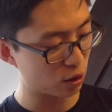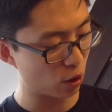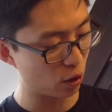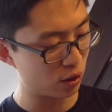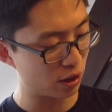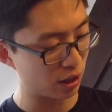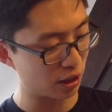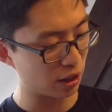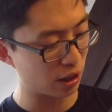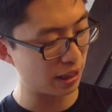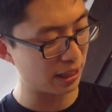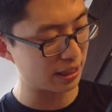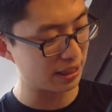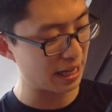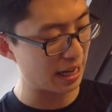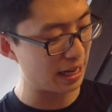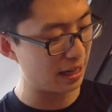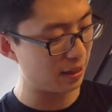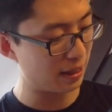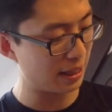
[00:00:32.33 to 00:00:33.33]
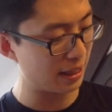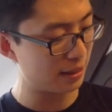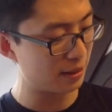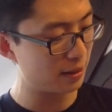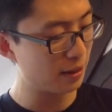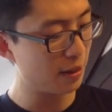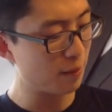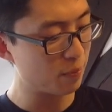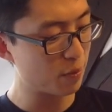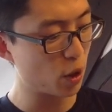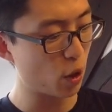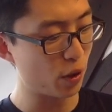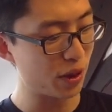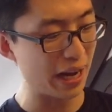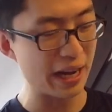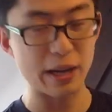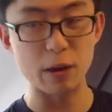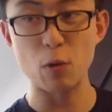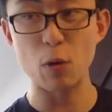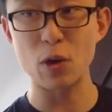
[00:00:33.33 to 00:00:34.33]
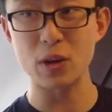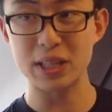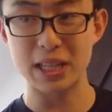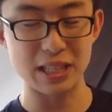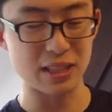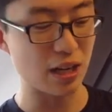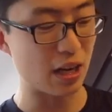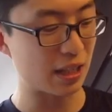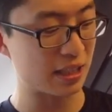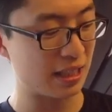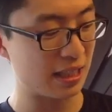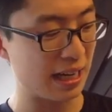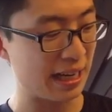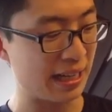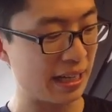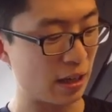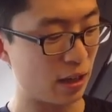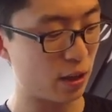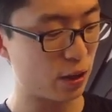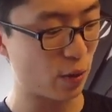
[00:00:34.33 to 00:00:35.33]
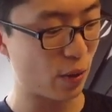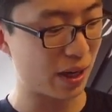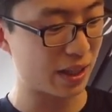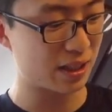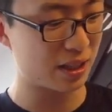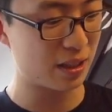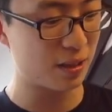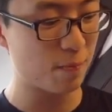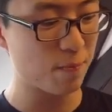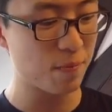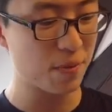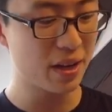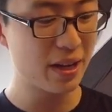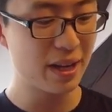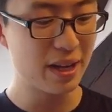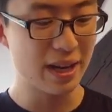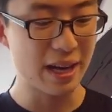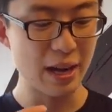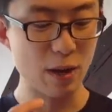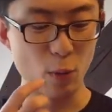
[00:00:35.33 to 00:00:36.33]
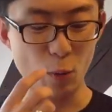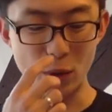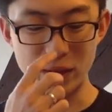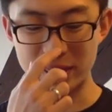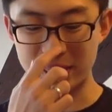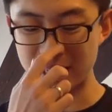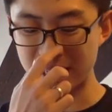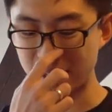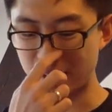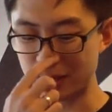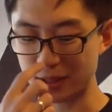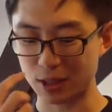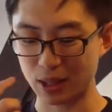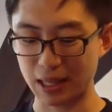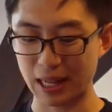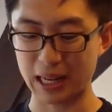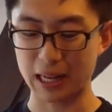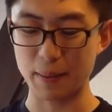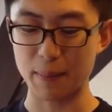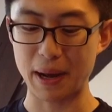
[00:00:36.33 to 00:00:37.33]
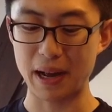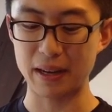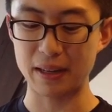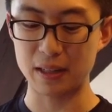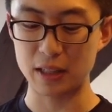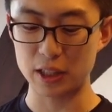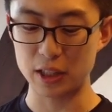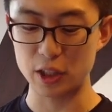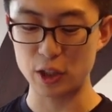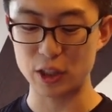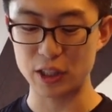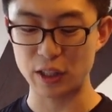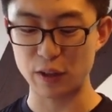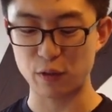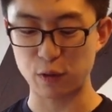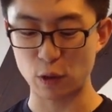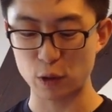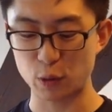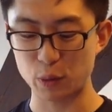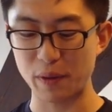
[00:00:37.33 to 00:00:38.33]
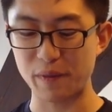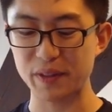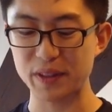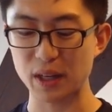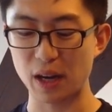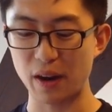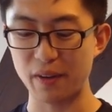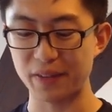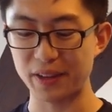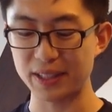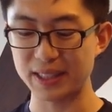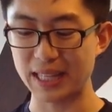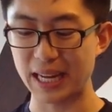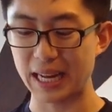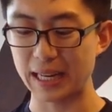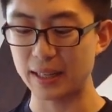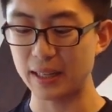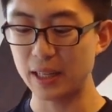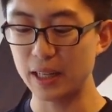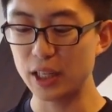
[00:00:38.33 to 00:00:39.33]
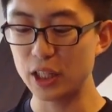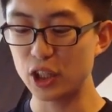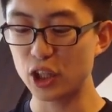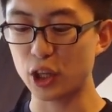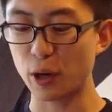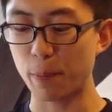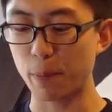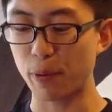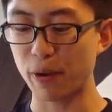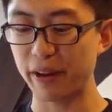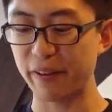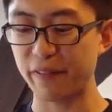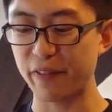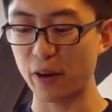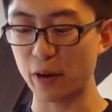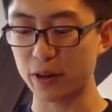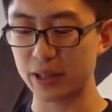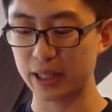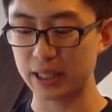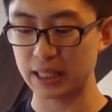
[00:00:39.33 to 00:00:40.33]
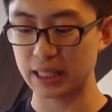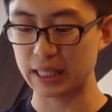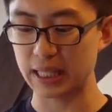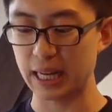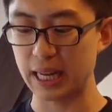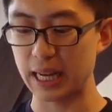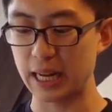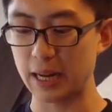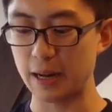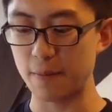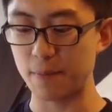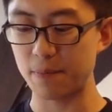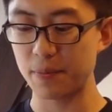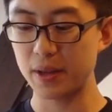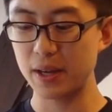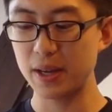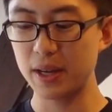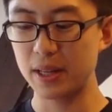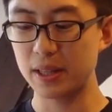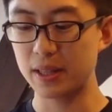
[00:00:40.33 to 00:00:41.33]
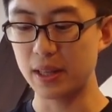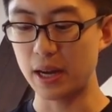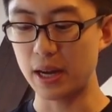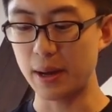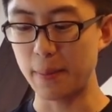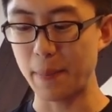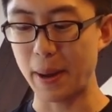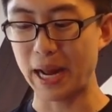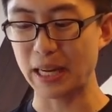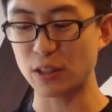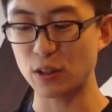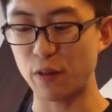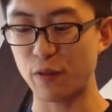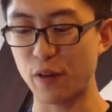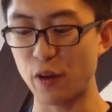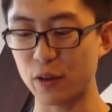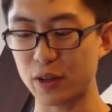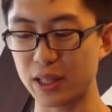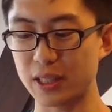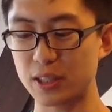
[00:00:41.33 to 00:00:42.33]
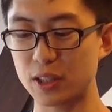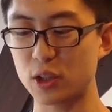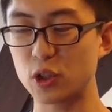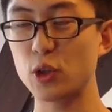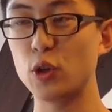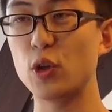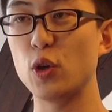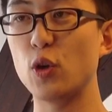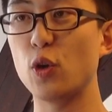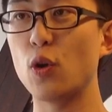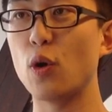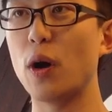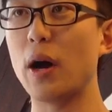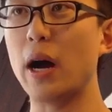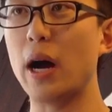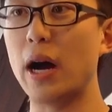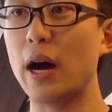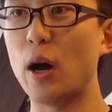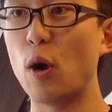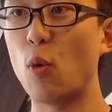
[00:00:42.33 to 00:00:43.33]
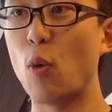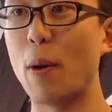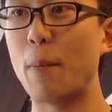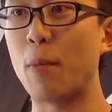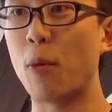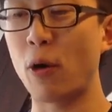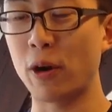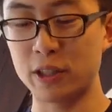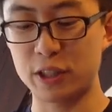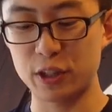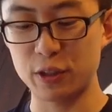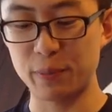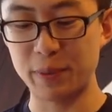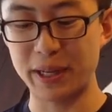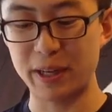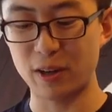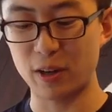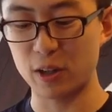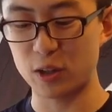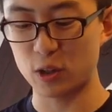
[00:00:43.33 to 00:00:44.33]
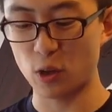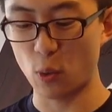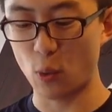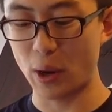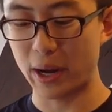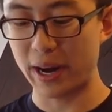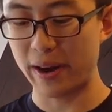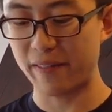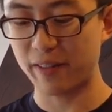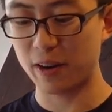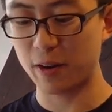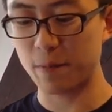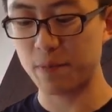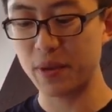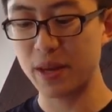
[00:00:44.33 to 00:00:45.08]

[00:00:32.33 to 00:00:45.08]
turn the click dial and know that it won't get docked in any other direction. One thing also like about using this for street photography is that you could pre-focus the manual focus to 1.2 meters or whatever,